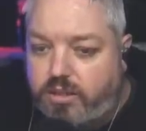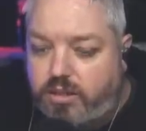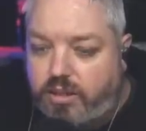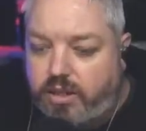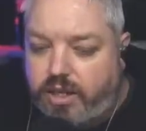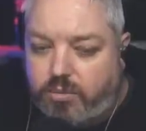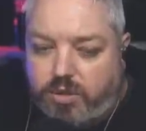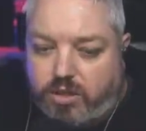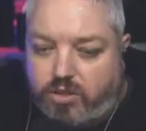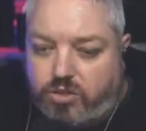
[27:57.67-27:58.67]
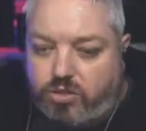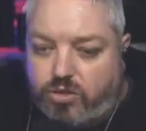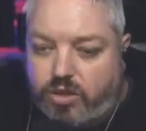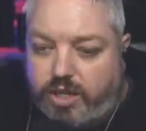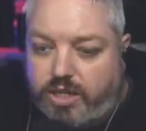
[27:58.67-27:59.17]
and then we get the 2
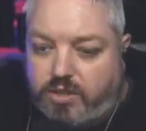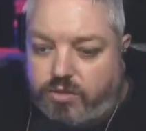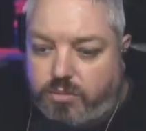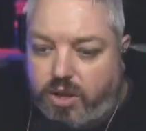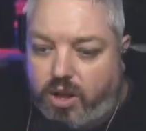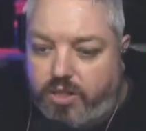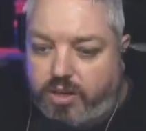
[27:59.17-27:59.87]
lanes from the other